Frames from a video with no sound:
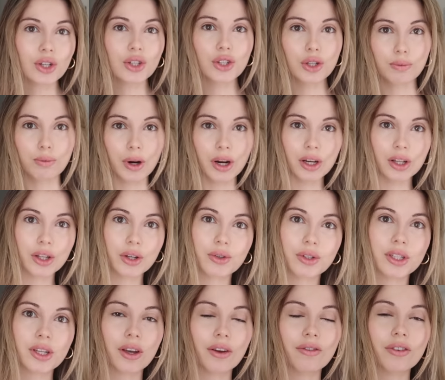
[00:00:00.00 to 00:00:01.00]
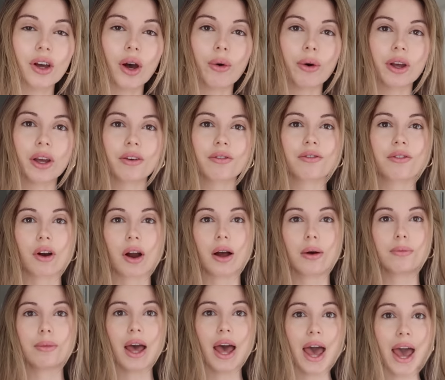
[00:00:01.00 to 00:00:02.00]
are super inclusive, going
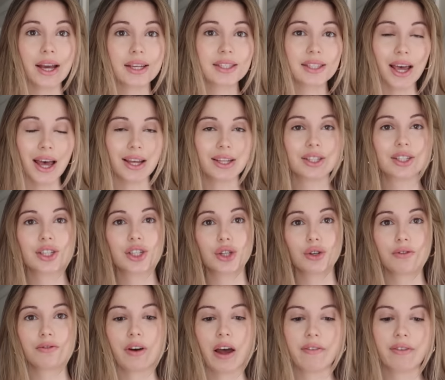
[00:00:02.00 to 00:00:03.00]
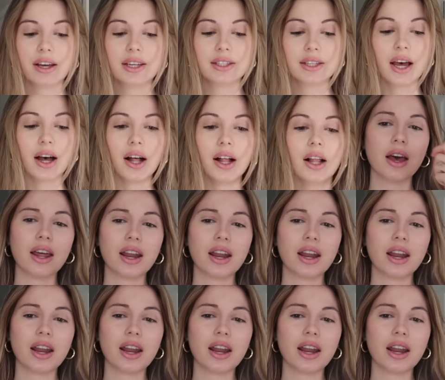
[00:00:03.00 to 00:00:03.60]
from XS to 5XL.